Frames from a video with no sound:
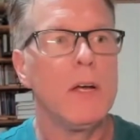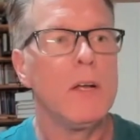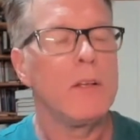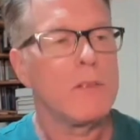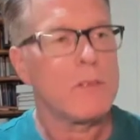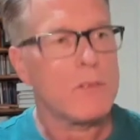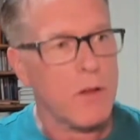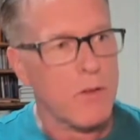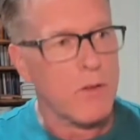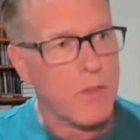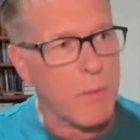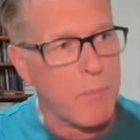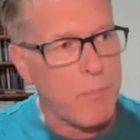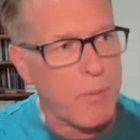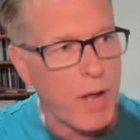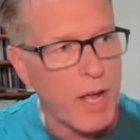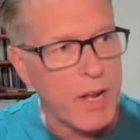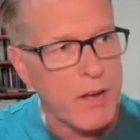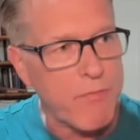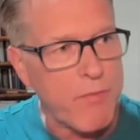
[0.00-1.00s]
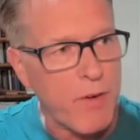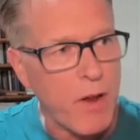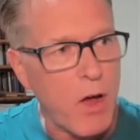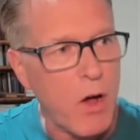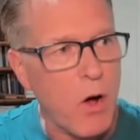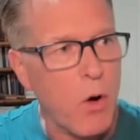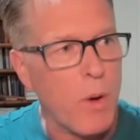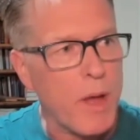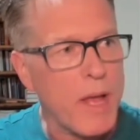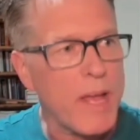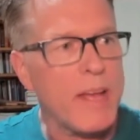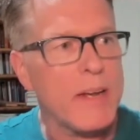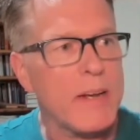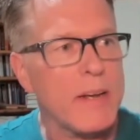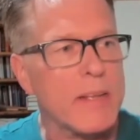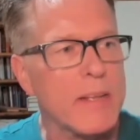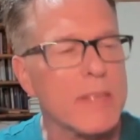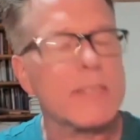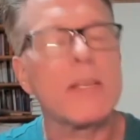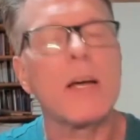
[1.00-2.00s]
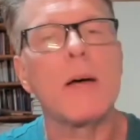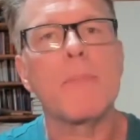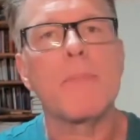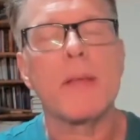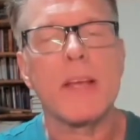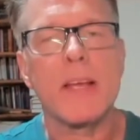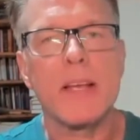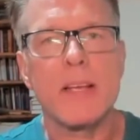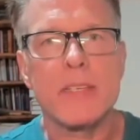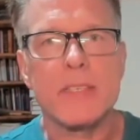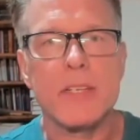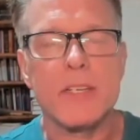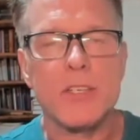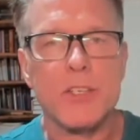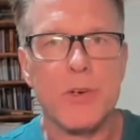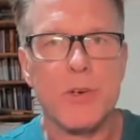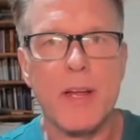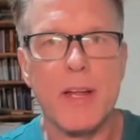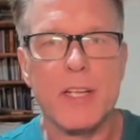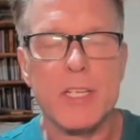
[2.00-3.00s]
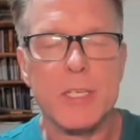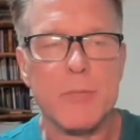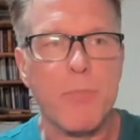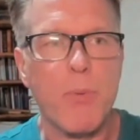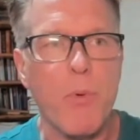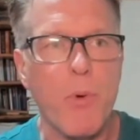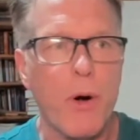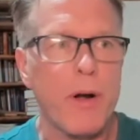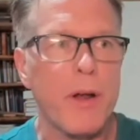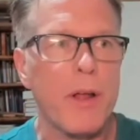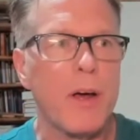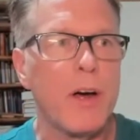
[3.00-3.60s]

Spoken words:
So the blood flow into something is the transport